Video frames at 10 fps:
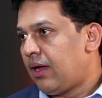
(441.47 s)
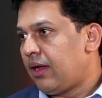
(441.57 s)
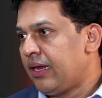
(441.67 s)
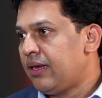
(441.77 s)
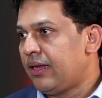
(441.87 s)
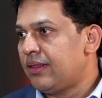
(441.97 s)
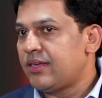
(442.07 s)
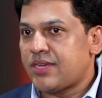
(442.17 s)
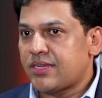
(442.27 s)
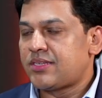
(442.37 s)
in the
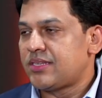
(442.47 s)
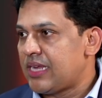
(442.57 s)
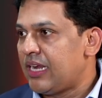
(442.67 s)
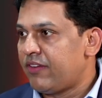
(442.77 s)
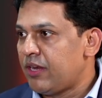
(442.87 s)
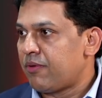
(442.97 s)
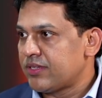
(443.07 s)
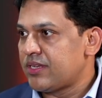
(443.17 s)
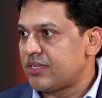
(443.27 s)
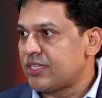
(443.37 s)
justice delivery
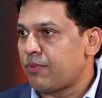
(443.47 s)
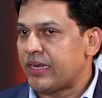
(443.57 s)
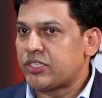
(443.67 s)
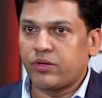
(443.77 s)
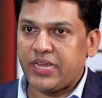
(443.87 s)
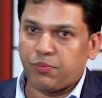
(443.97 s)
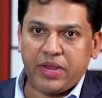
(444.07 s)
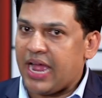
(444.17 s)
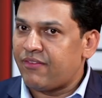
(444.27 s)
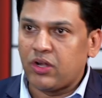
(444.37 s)
process as well. So yes, we
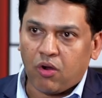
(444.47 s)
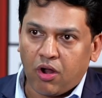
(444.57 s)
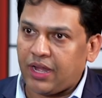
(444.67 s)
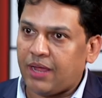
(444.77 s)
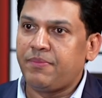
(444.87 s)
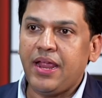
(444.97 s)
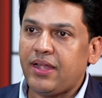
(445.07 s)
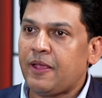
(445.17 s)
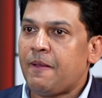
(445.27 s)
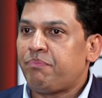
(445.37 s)
haven't caught up yet,
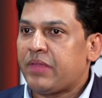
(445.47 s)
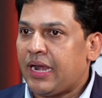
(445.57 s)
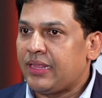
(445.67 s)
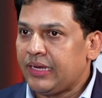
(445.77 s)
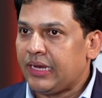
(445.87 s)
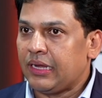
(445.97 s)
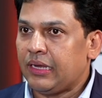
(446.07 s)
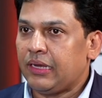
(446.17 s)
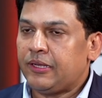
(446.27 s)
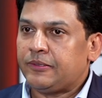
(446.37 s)
and I think it'll